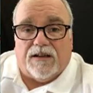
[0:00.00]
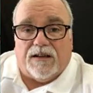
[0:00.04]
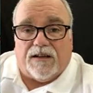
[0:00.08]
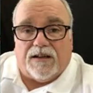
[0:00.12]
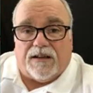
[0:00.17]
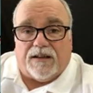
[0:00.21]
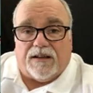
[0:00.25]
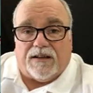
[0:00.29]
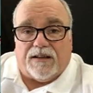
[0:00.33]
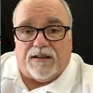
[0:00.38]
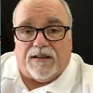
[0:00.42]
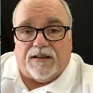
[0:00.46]

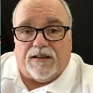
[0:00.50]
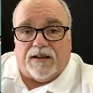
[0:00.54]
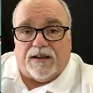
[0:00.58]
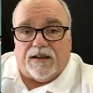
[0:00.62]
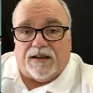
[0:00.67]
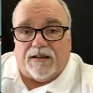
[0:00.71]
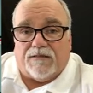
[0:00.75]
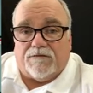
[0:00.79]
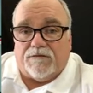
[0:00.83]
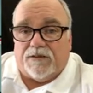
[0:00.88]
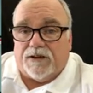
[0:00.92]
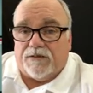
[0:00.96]
and
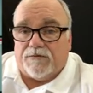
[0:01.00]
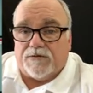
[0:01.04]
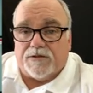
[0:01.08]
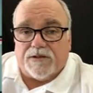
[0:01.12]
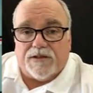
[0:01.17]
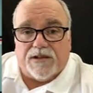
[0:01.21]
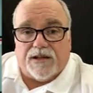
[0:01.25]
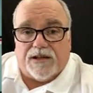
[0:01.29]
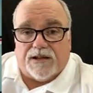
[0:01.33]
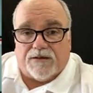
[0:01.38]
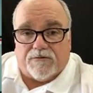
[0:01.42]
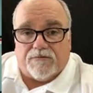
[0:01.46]
uh, it
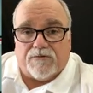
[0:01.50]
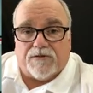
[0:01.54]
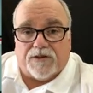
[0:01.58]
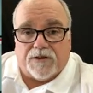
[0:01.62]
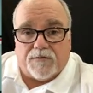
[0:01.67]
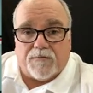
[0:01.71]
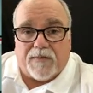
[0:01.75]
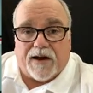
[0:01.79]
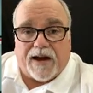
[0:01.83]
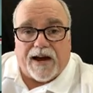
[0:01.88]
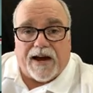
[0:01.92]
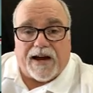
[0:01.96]
was getting
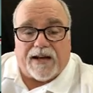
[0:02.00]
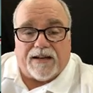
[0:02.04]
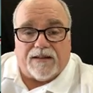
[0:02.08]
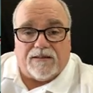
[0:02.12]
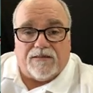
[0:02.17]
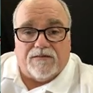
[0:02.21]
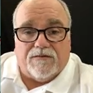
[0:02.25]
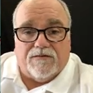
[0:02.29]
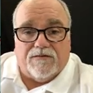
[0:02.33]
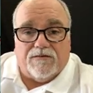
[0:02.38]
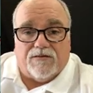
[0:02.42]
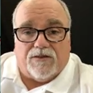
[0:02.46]
really bad
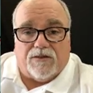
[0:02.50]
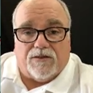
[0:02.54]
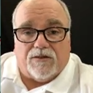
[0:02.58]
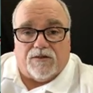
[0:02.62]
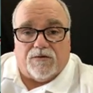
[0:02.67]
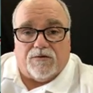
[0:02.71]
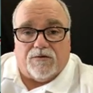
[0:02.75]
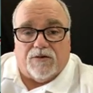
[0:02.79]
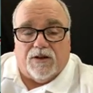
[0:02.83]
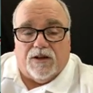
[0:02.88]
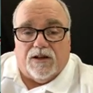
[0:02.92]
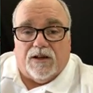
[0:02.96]
you
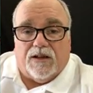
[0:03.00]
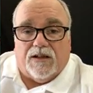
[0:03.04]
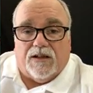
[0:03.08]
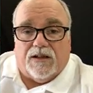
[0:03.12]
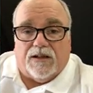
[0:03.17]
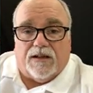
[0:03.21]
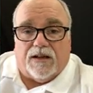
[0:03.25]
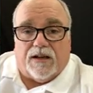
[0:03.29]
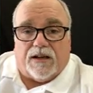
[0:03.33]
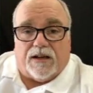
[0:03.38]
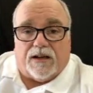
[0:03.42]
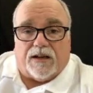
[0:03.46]
know
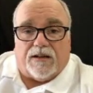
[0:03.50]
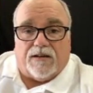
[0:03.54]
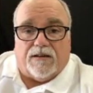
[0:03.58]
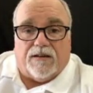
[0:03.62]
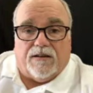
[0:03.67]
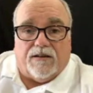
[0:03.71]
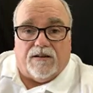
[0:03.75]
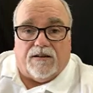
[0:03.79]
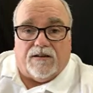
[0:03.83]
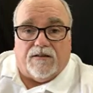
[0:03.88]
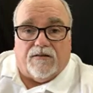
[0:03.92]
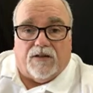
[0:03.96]

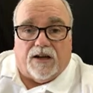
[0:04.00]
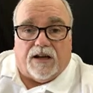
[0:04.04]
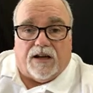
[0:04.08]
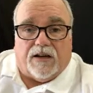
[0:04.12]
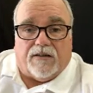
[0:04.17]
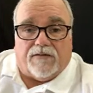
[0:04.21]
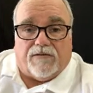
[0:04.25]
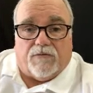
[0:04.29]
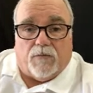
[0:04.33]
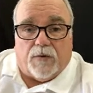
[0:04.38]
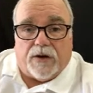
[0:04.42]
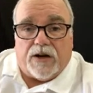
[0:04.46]
and
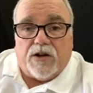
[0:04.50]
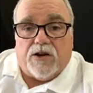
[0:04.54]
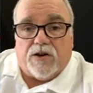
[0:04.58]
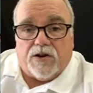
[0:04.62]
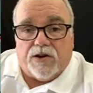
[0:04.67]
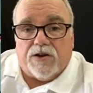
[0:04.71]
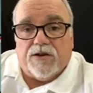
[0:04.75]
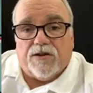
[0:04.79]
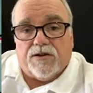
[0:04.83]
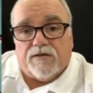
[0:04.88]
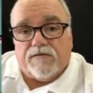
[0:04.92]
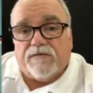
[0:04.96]
if we
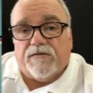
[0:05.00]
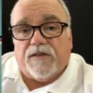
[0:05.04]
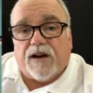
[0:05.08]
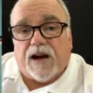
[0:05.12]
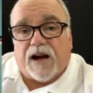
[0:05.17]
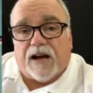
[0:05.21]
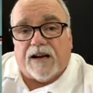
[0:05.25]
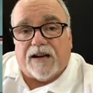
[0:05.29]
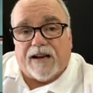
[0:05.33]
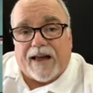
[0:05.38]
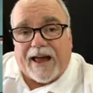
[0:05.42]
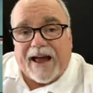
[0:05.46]
couldn't have
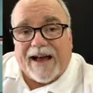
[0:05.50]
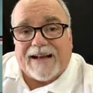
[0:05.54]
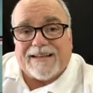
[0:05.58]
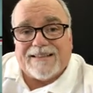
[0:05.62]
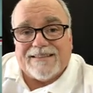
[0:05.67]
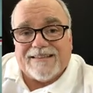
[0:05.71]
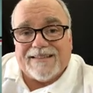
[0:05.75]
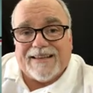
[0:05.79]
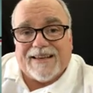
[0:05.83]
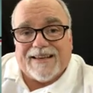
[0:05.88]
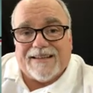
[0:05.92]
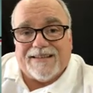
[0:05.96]
gotten
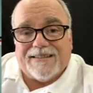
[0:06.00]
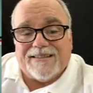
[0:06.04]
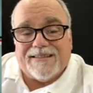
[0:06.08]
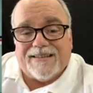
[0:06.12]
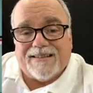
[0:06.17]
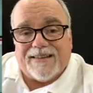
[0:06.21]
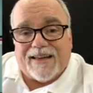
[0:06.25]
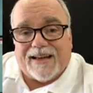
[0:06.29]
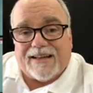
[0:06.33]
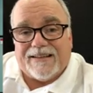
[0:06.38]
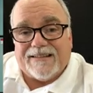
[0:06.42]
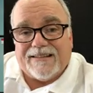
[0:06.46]
access
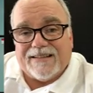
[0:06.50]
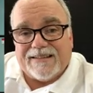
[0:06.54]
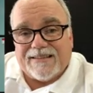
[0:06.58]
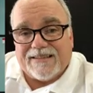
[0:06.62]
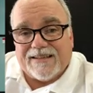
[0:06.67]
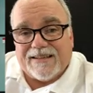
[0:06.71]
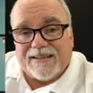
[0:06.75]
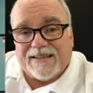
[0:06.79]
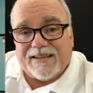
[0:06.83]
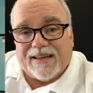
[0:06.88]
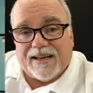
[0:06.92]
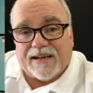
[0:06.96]
to that
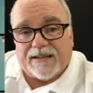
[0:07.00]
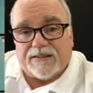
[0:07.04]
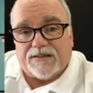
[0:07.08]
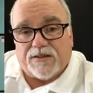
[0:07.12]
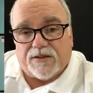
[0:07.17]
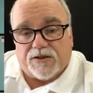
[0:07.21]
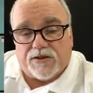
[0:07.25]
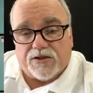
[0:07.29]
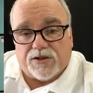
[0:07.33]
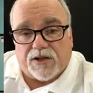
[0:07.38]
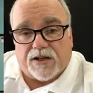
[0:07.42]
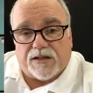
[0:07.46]
disconnect
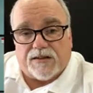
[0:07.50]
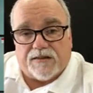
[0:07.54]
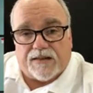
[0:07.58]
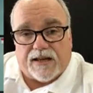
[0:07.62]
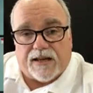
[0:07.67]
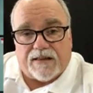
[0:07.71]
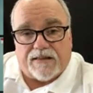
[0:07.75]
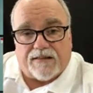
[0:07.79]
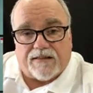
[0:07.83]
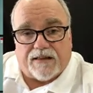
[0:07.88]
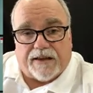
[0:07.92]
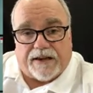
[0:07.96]
to shut
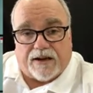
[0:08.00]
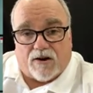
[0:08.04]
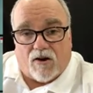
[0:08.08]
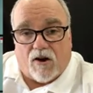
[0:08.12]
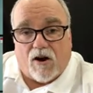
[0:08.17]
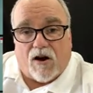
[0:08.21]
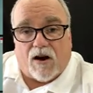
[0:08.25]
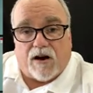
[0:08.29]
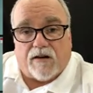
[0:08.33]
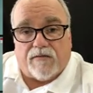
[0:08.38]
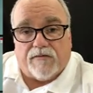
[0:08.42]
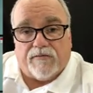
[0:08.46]
that thing
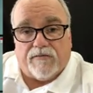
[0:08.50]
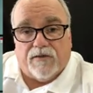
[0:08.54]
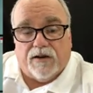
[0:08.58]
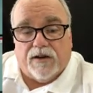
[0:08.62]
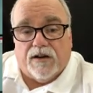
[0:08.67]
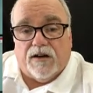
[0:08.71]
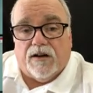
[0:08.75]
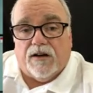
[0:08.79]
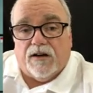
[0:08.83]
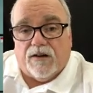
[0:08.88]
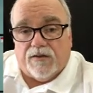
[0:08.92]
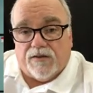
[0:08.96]
off
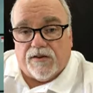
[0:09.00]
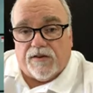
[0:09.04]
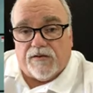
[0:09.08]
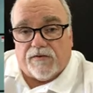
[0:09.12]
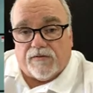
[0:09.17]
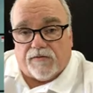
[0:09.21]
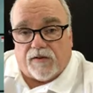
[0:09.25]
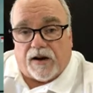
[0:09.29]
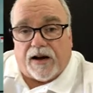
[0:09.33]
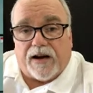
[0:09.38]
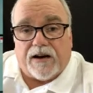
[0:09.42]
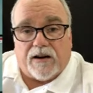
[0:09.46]
the
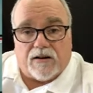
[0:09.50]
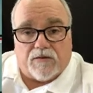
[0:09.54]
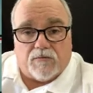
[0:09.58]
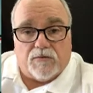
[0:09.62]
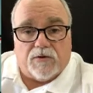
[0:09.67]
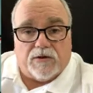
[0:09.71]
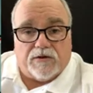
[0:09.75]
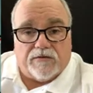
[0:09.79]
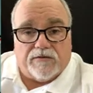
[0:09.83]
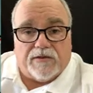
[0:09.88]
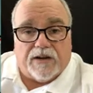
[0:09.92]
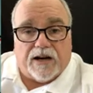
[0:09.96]
fire
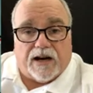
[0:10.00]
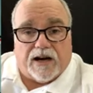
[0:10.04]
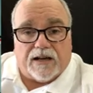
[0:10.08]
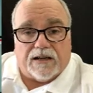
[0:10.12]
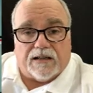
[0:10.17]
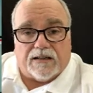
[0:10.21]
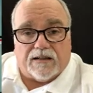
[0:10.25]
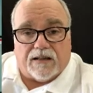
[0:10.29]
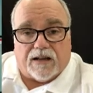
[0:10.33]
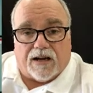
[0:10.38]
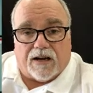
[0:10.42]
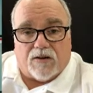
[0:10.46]
would have
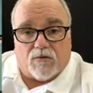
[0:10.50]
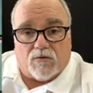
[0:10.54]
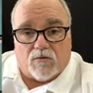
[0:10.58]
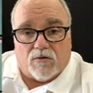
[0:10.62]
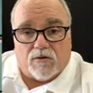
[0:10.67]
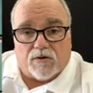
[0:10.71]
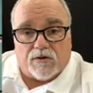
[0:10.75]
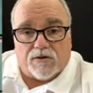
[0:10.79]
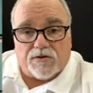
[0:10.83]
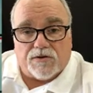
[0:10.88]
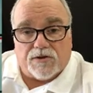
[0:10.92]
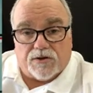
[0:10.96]
gotten a lot
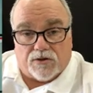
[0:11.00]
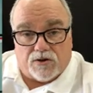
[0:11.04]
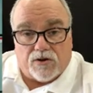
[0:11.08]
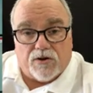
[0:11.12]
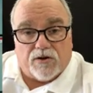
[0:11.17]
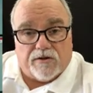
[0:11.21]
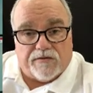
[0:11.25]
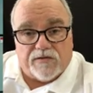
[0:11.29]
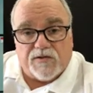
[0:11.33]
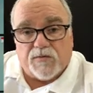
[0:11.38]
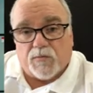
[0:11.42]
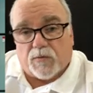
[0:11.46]
worse and
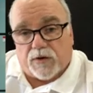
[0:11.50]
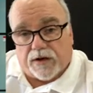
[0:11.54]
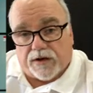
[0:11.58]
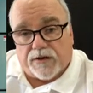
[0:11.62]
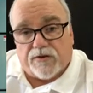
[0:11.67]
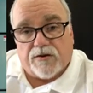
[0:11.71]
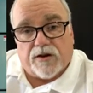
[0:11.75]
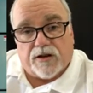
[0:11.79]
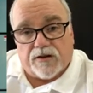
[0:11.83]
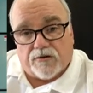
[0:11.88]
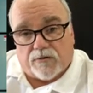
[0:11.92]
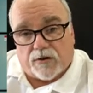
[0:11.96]
could have
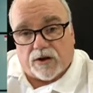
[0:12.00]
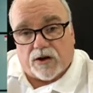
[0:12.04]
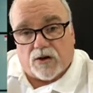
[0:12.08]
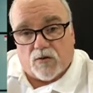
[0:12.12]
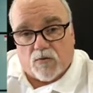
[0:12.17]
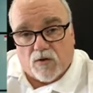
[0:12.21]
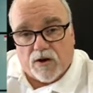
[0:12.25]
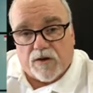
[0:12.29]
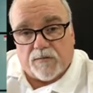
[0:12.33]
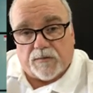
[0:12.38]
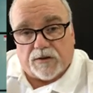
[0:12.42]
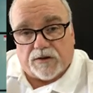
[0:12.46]
spread to other
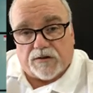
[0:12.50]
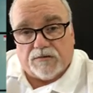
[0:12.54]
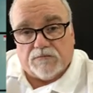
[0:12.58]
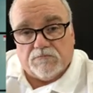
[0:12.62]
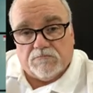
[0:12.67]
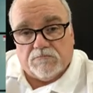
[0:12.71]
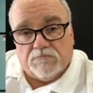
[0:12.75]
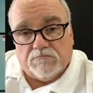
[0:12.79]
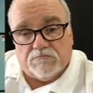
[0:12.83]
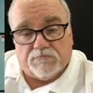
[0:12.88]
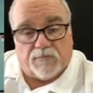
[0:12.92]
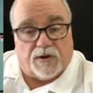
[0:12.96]
equipment
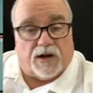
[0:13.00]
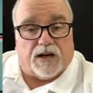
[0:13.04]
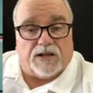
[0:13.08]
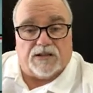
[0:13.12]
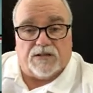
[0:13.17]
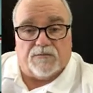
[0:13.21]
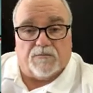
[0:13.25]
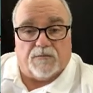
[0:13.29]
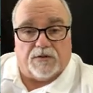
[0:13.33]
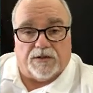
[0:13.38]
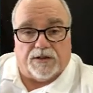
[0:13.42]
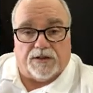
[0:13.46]

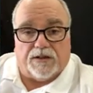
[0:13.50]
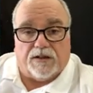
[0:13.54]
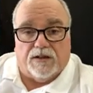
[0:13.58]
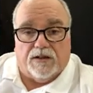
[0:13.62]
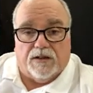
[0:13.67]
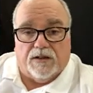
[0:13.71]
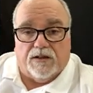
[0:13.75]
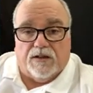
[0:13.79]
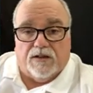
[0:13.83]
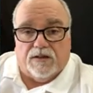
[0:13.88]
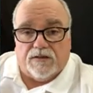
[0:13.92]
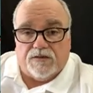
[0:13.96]
possibly
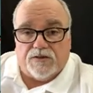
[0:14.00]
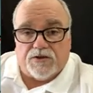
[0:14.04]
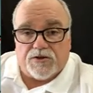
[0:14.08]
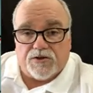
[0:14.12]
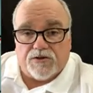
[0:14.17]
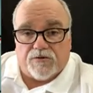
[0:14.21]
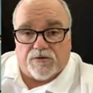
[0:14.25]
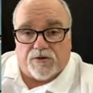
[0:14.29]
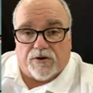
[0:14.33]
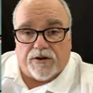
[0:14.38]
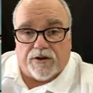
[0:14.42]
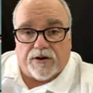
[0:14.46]

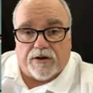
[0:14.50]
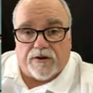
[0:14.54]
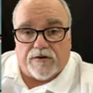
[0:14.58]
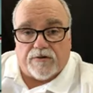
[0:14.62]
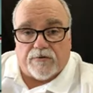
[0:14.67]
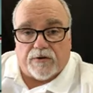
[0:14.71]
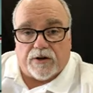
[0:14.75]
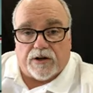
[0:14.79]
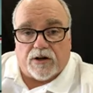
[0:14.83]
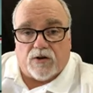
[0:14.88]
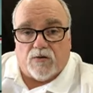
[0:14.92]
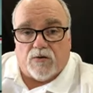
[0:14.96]
destroyed
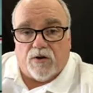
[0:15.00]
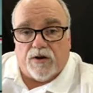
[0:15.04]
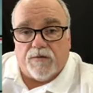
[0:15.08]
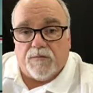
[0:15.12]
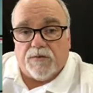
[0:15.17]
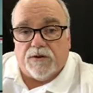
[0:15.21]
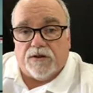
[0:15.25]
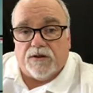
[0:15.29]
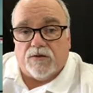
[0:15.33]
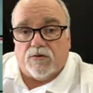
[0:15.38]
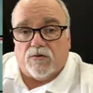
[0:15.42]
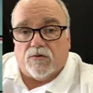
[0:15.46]
other
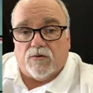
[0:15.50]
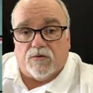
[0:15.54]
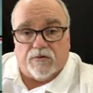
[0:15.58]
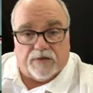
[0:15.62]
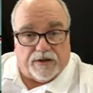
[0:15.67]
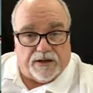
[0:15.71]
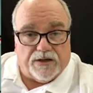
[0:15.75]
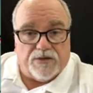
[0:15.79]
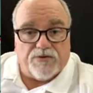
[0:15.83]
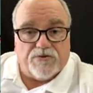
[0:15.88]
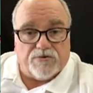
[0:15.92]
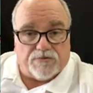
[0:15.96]
equipment, or
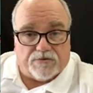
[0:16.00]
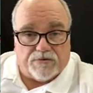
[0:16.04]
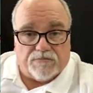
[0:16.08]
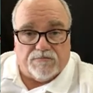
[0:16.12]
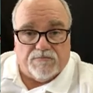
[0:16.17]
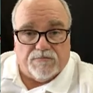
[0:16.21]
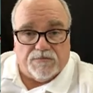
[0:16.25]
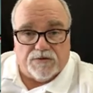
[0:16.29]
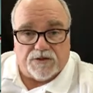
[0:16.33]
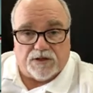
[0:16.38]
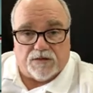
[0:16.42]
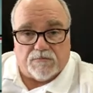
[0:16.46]
injured
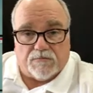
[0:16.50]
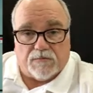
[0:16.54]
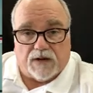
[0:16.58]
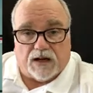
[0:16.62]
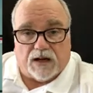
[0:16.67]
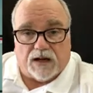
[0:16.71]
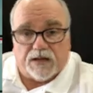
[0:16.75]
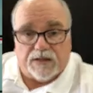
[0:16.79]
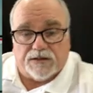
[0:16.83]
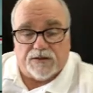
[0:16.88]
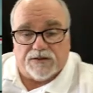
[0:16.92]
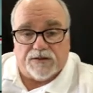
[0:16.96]

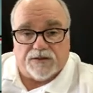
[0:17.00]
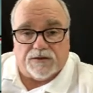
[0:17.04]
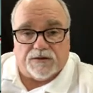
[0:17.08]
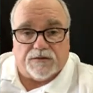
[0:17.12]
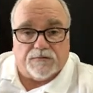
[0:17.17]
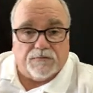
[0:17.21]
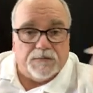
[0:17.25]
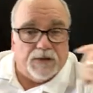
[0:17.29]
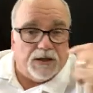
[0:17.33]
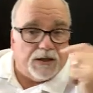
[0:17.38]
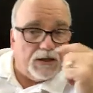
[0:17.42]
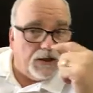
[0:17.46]
somebody.
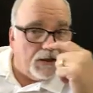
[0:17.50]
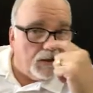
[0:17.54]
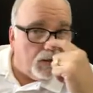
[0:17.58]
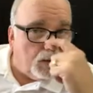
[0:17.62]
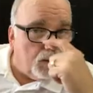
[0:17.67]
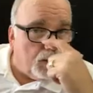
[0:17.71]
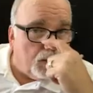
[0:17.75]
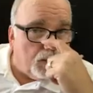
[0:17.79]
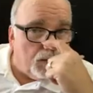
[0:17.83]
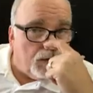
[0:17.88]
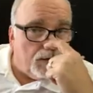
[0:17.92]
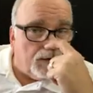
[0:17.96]
So there are
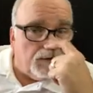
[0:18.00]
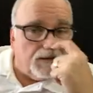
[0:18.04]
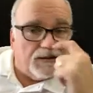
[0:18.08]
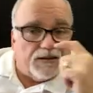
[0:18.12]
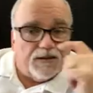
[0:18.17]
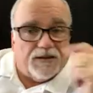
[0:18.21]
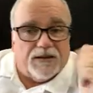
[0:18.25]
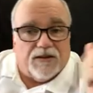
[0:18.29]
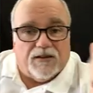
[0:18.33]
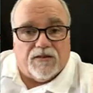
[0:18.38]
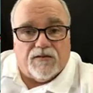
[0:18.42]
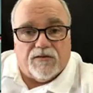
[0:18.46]
times
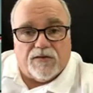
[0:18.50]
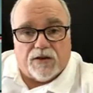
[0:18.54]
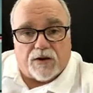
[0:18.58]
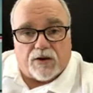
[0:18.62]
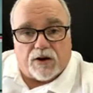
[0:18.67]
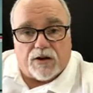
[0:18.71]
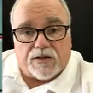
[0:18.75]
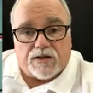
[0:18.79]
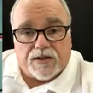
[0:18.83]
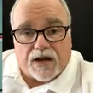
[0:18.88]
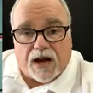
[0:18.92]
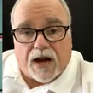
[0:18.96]
where we
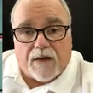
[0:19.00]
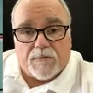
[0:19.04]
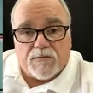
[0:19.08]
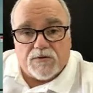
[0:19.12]
need